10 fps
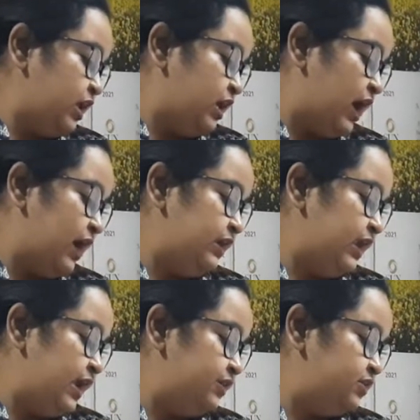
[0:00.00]
had
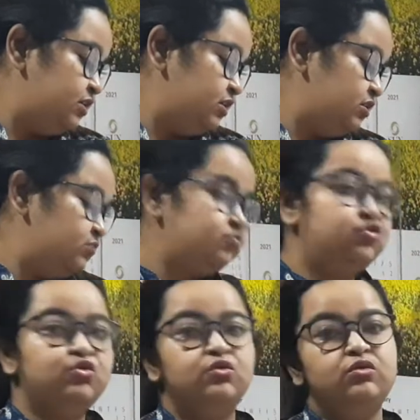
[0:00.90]
led
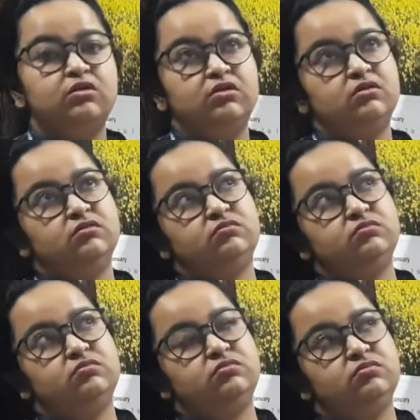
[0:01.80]
to
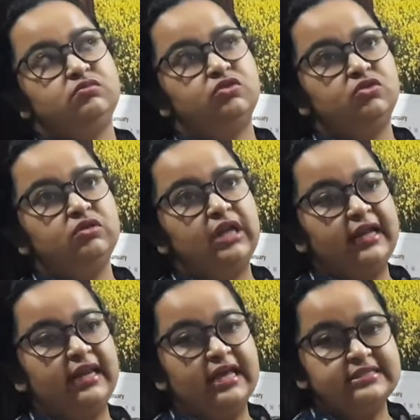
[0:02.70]

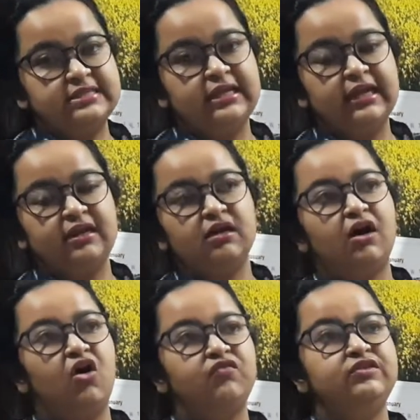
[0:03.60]
lessening
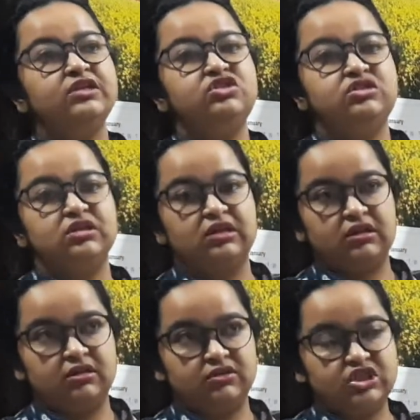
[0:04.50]
of the
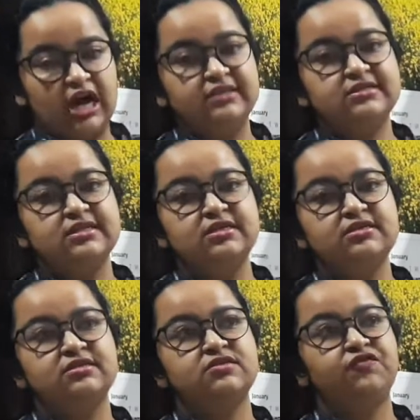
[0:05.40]

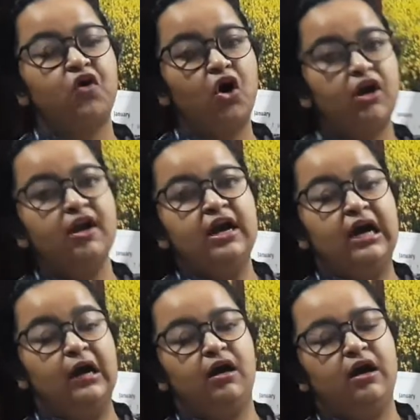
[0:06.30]
chances for
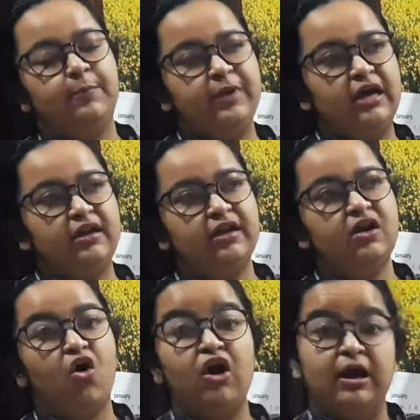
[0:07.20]
appearing
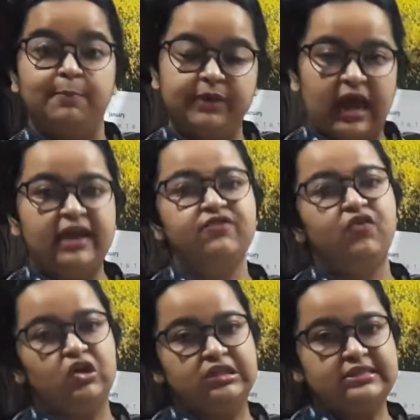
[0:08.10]
or applying
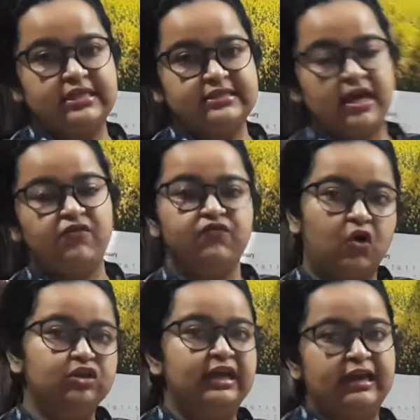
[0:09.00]
for this exam
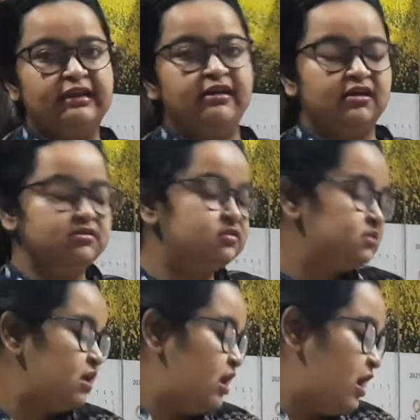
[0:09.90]
for the Indians.
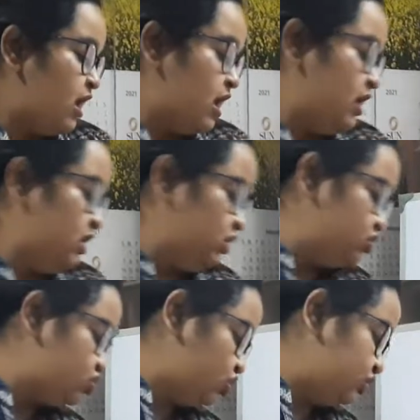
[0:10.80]

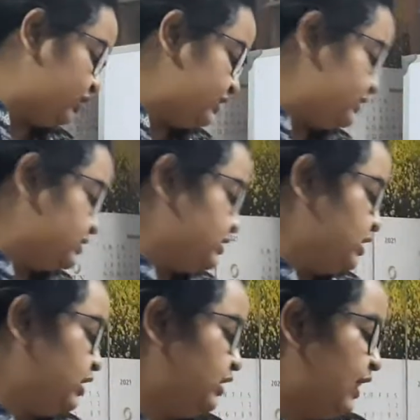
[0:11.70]
So this
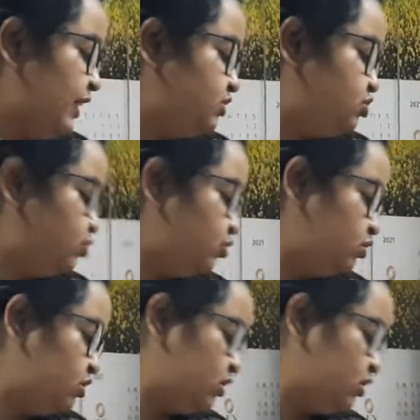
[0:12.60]
led to